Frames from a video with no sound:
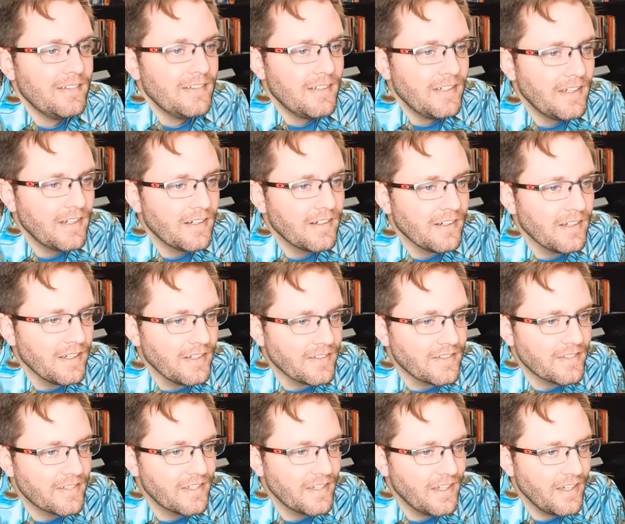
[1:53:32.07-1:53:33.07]
All
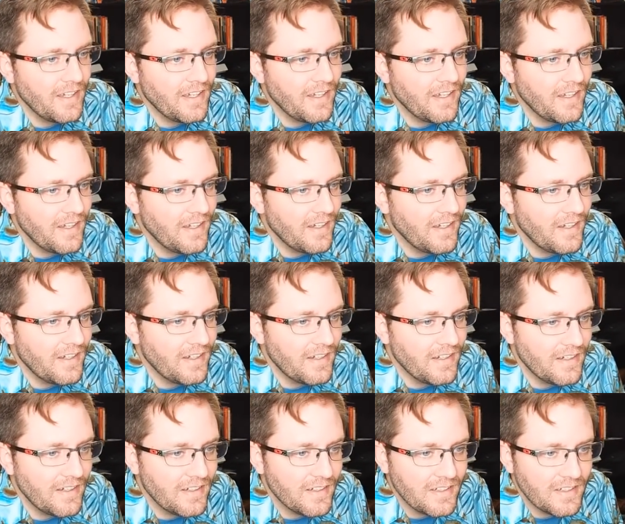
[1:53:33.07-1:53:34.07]
right.
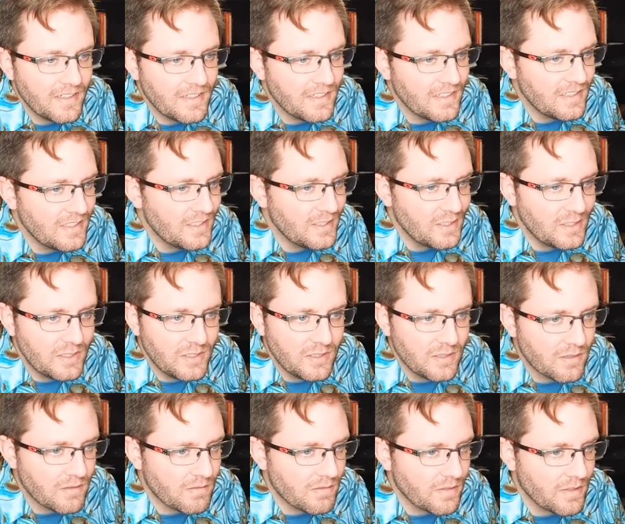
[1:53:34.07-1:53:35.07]

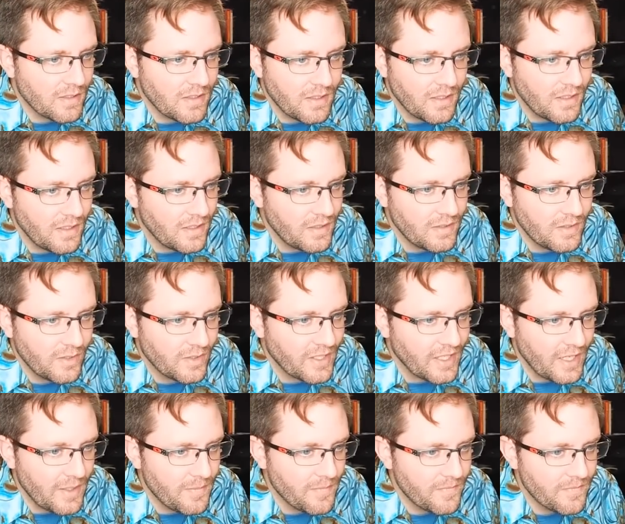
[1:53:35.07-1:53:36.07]
Uh,
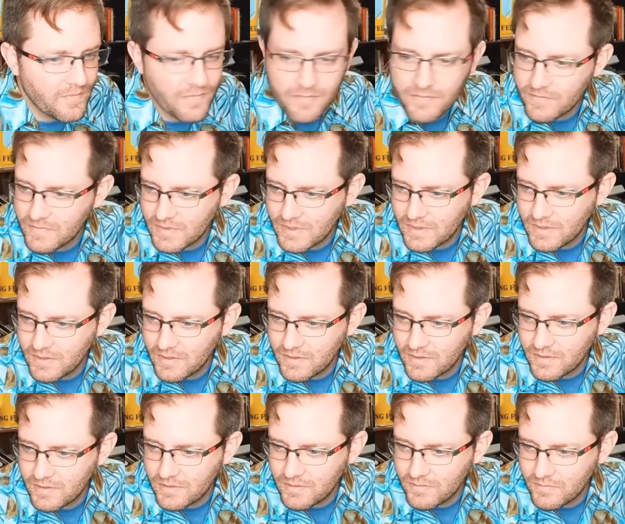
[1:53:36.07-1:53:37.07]
okay.
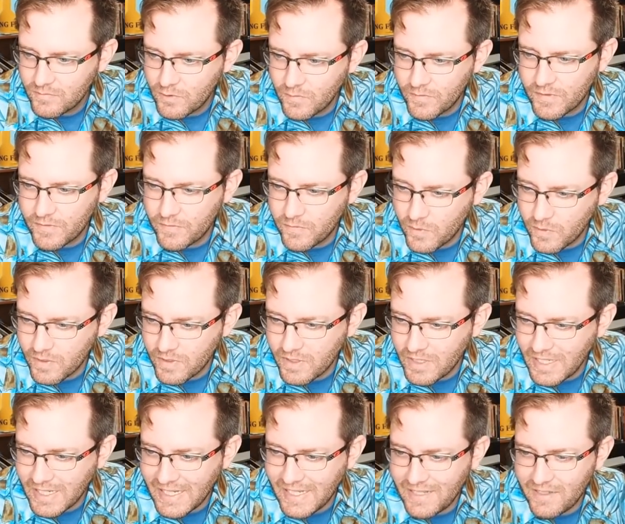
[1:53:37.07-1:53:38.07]

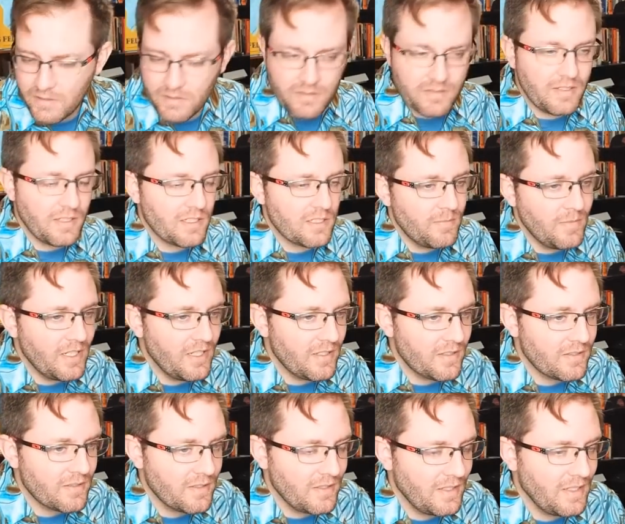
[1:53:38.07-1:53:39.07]
454. I got six
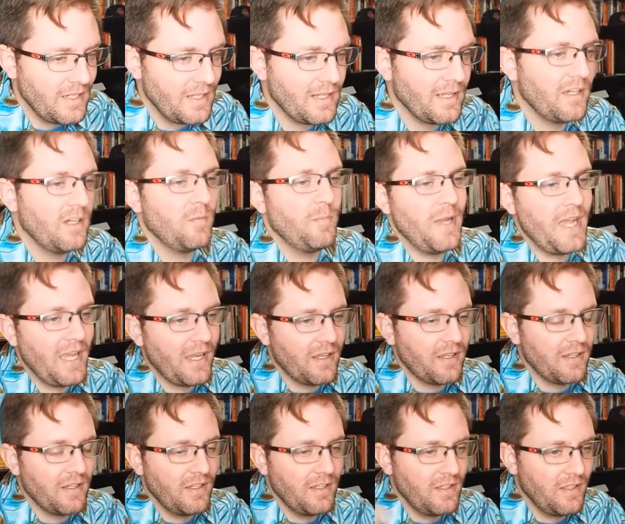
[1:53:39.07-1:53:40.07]
minutes, and then I go
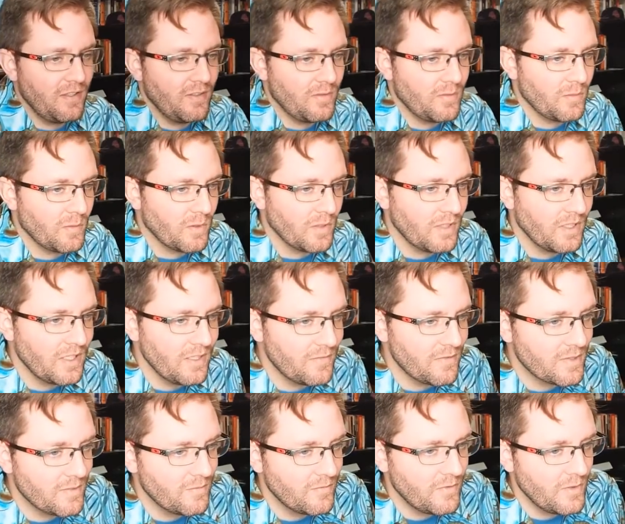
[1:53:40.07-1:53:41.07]
back and
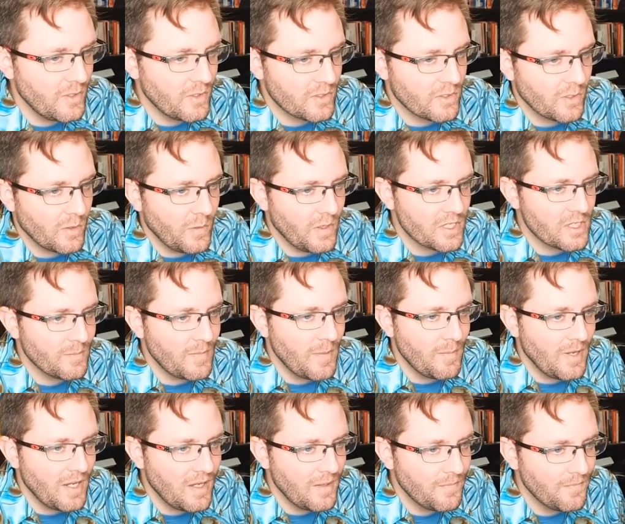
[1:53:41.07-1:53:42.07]
relieve some folks who are watching my
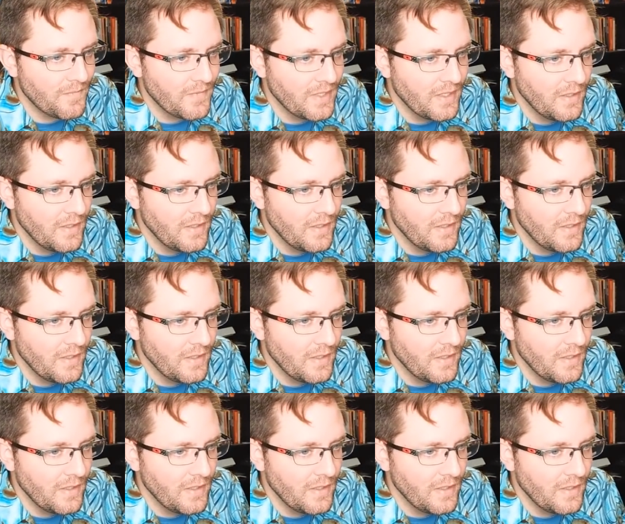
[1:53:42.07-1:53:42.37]
mom.